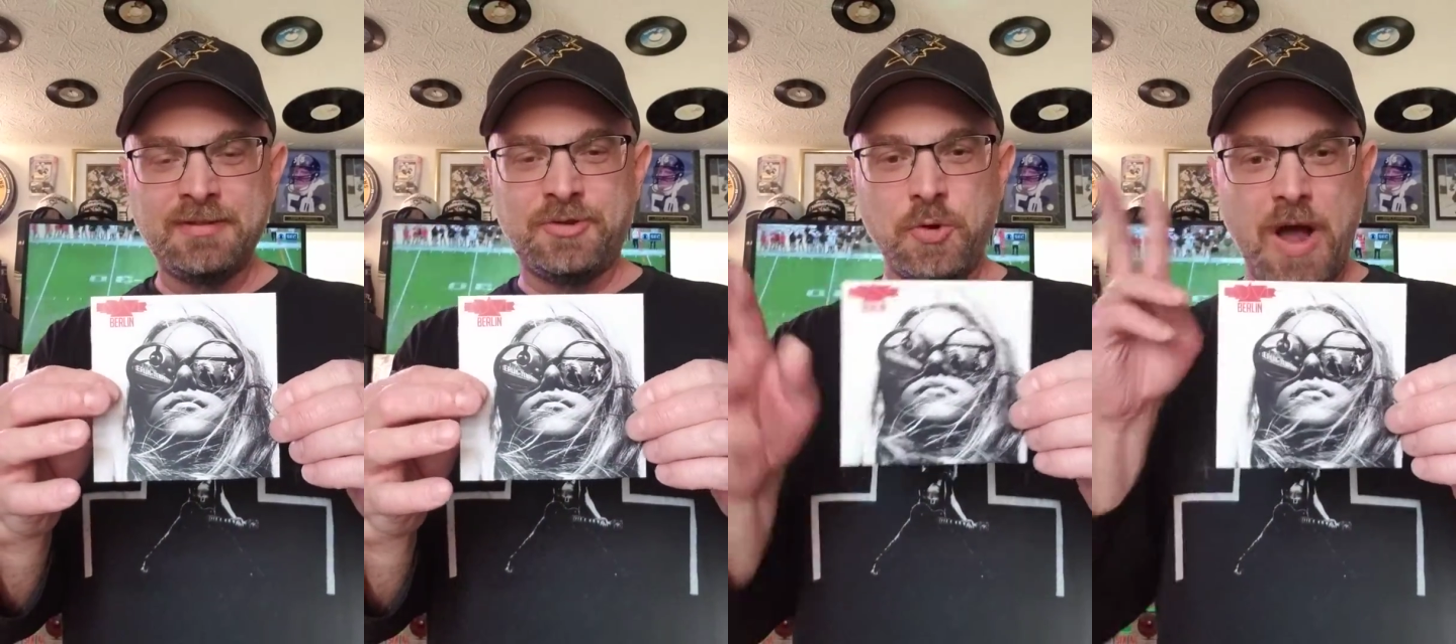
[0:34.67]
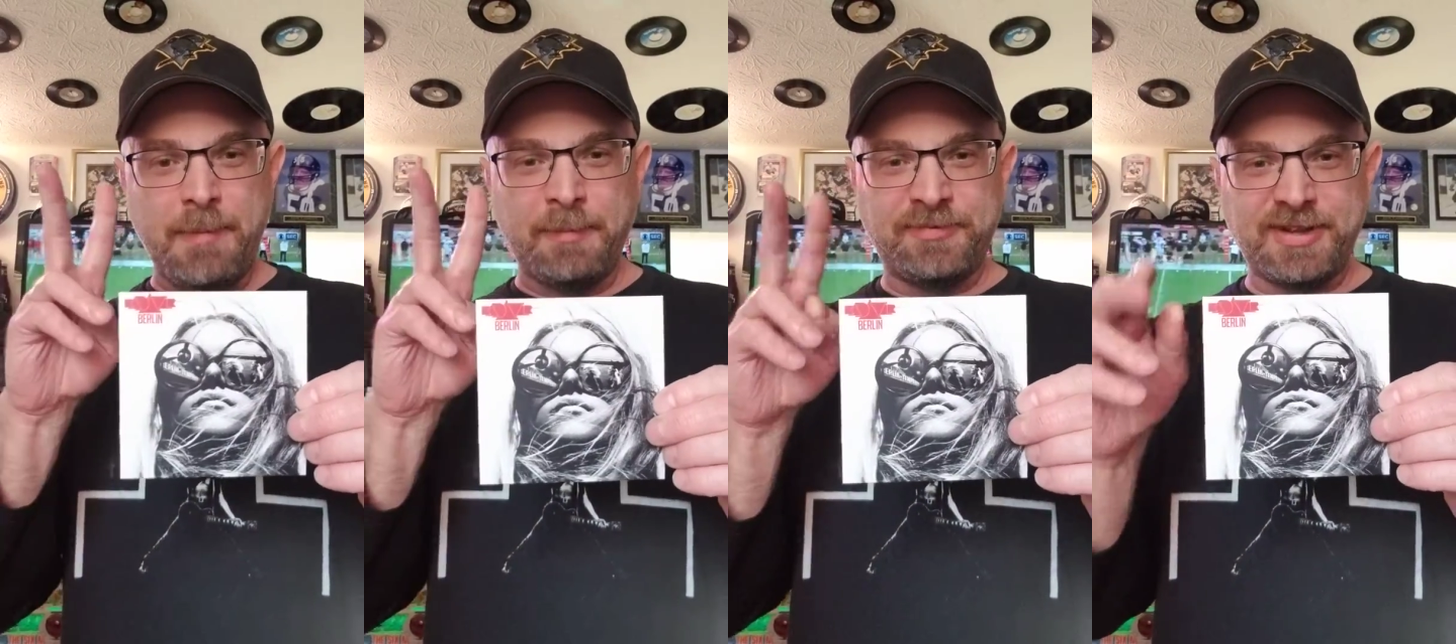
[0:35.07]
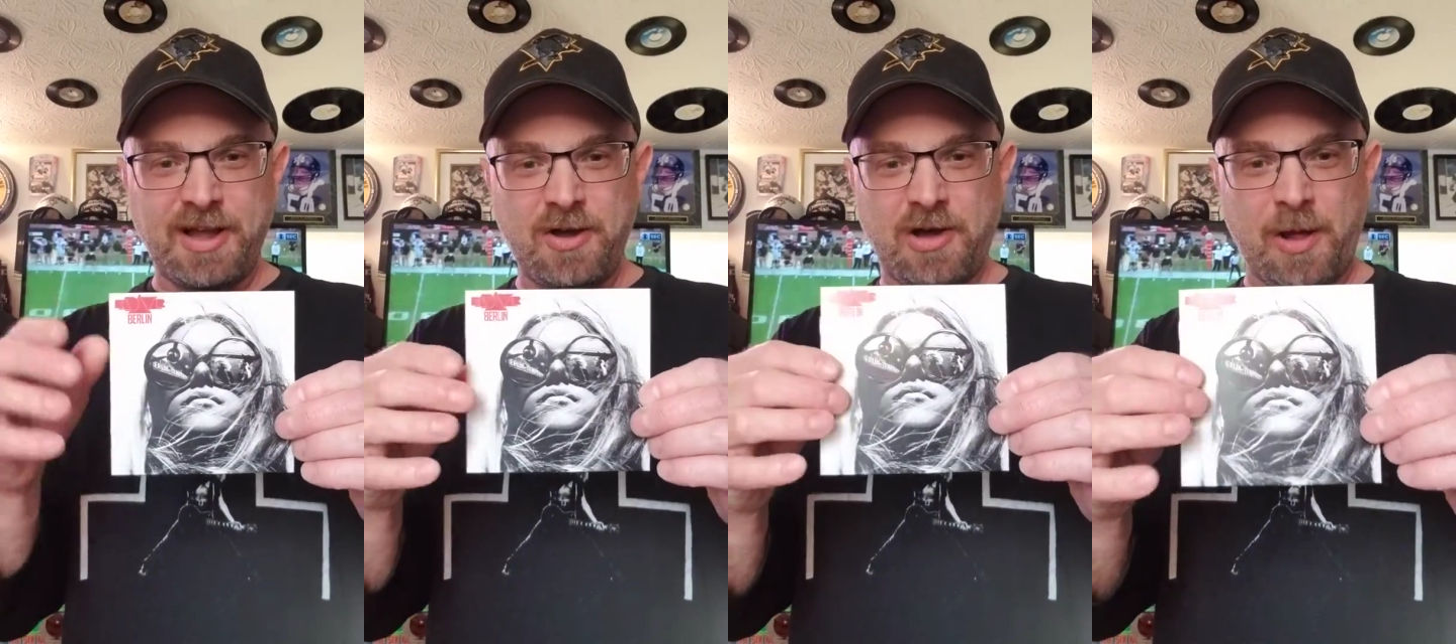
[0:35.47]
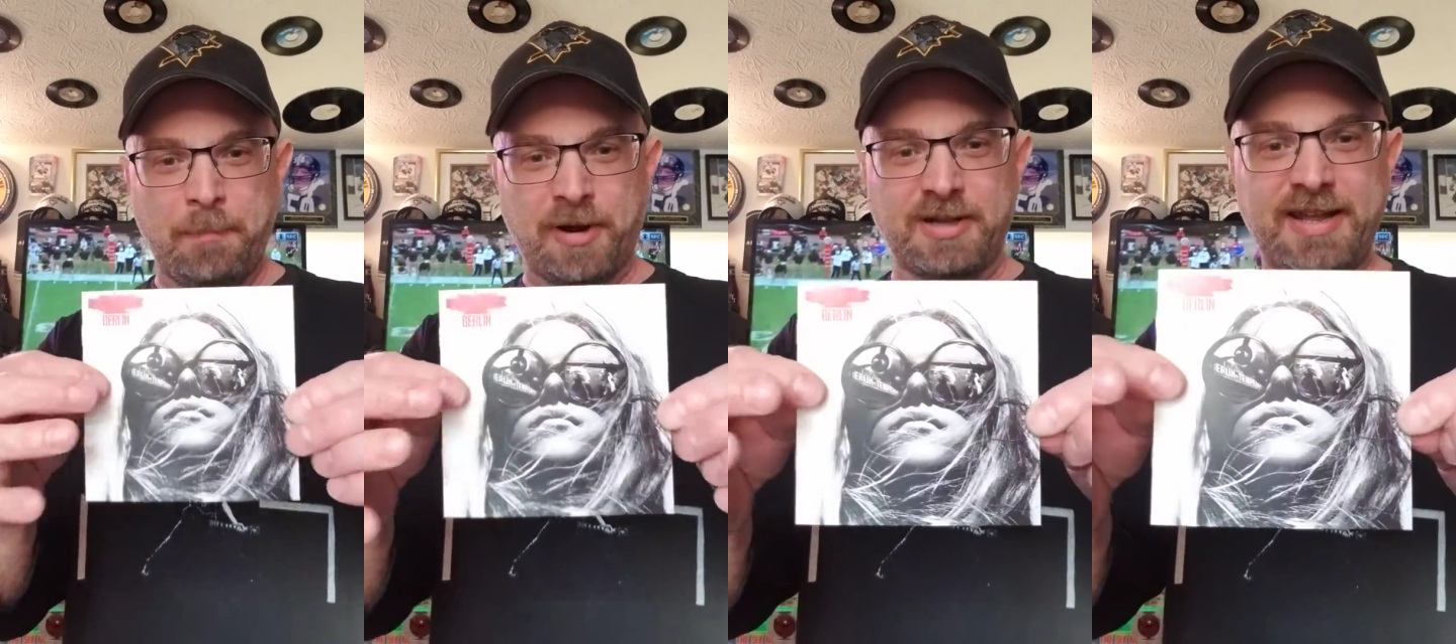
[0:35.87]
two albums ago
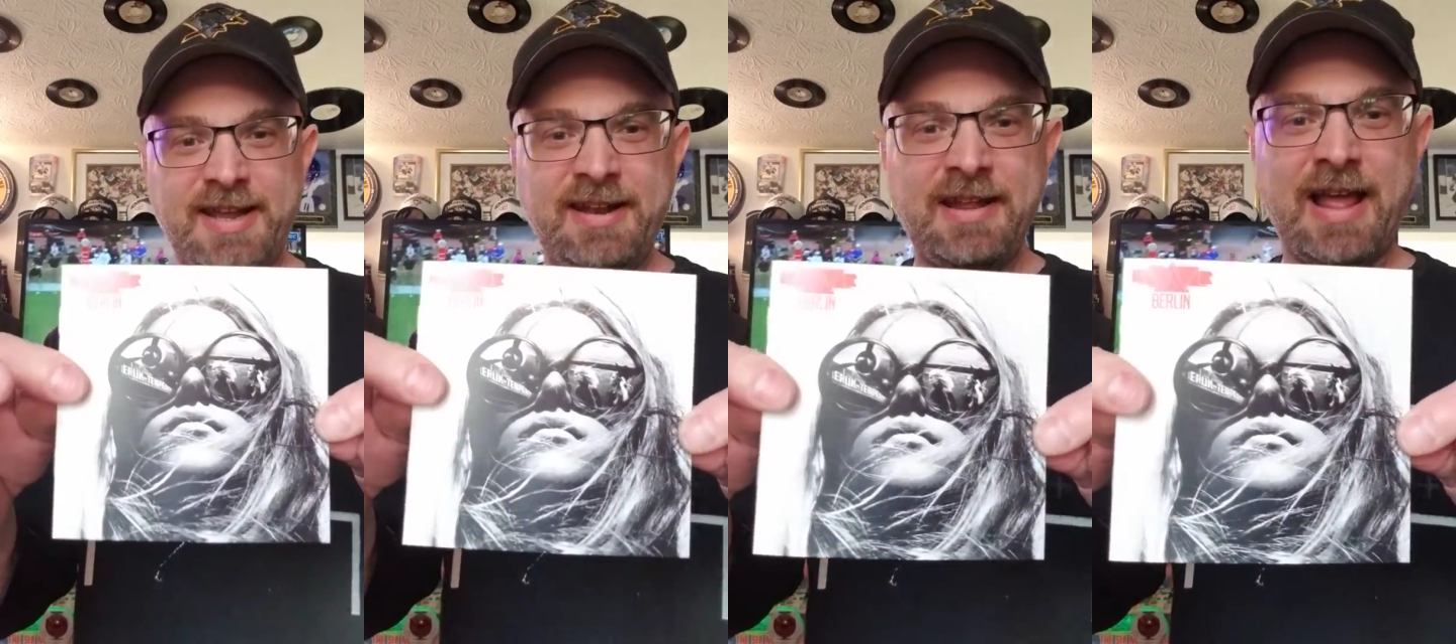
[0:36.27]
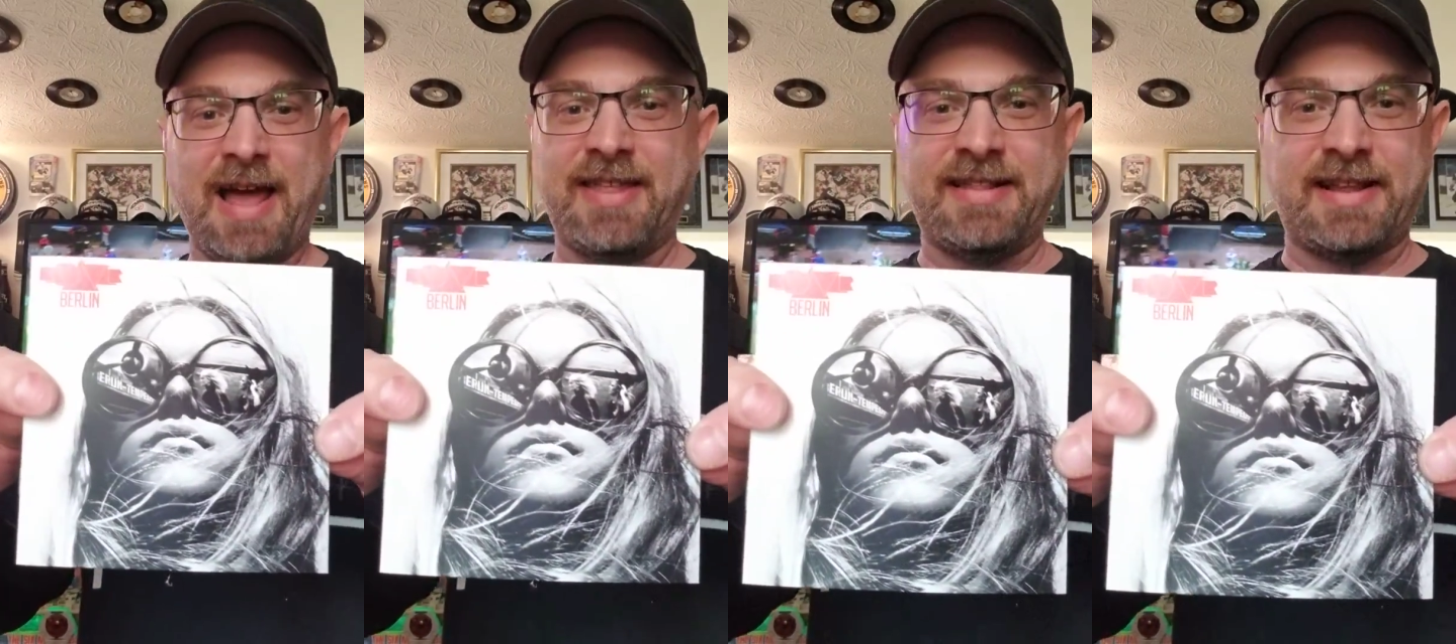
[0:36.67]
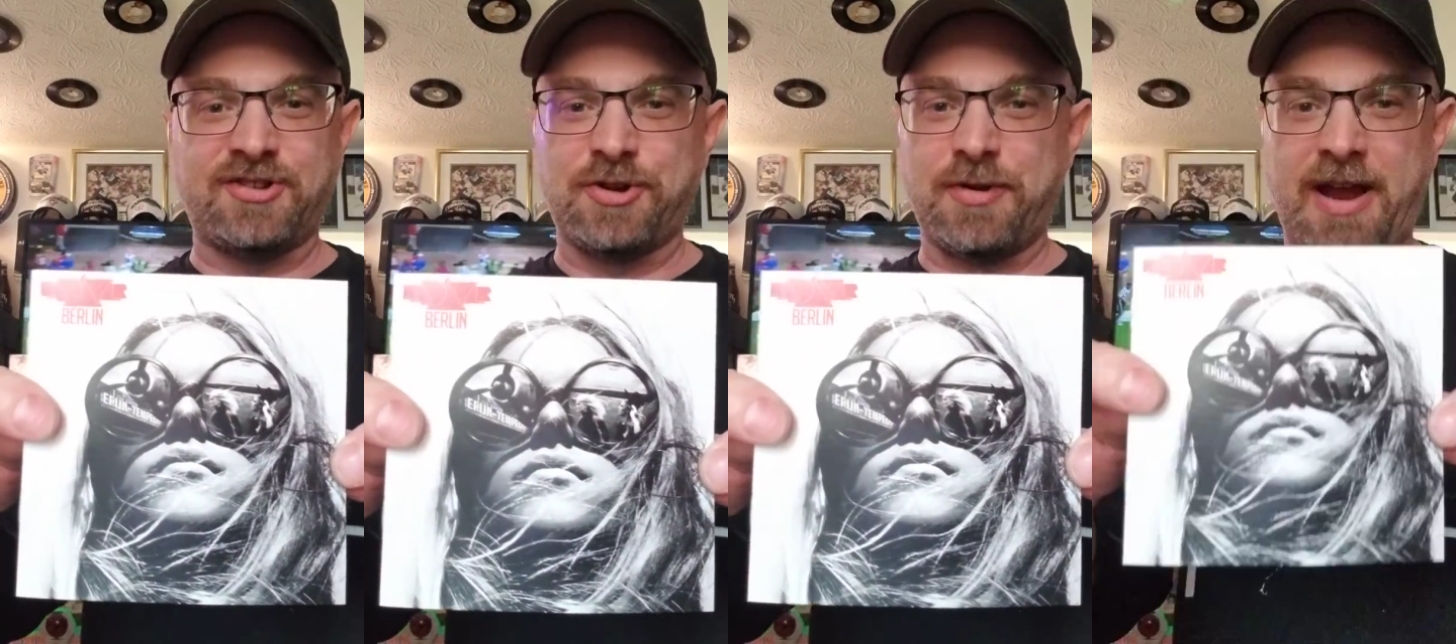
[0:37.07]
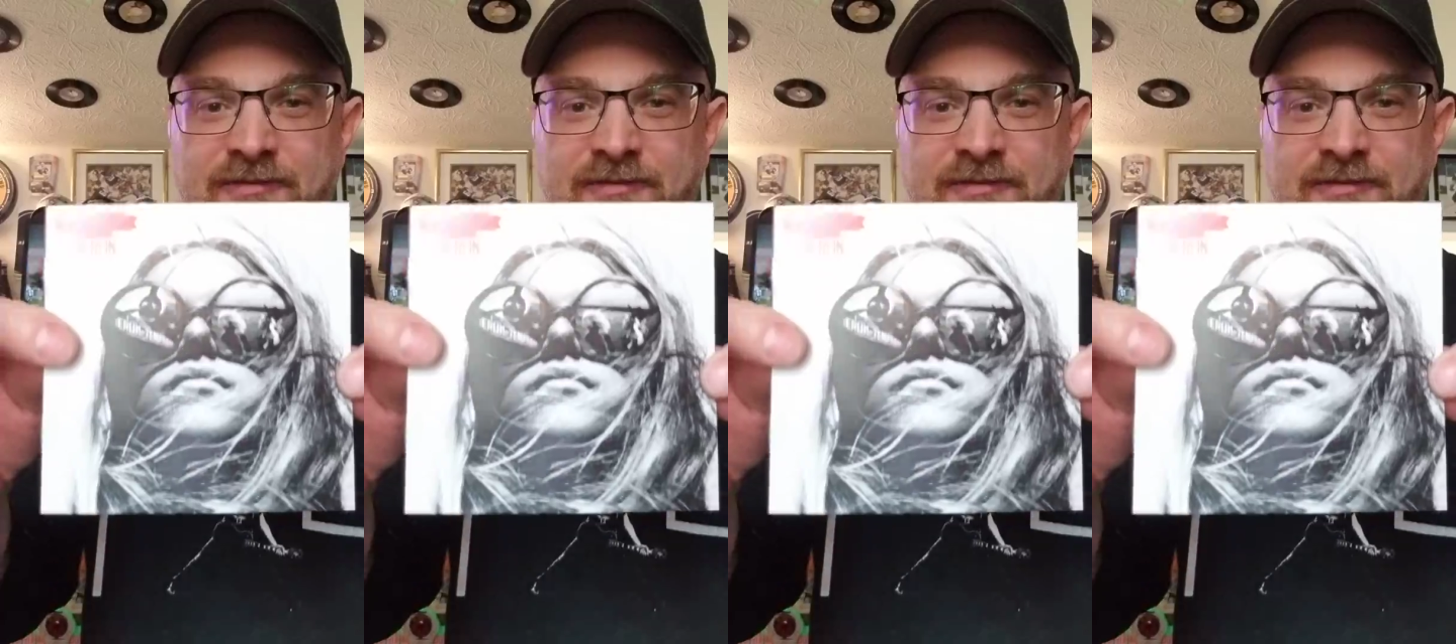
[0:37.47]
called Berlin. I think that's a great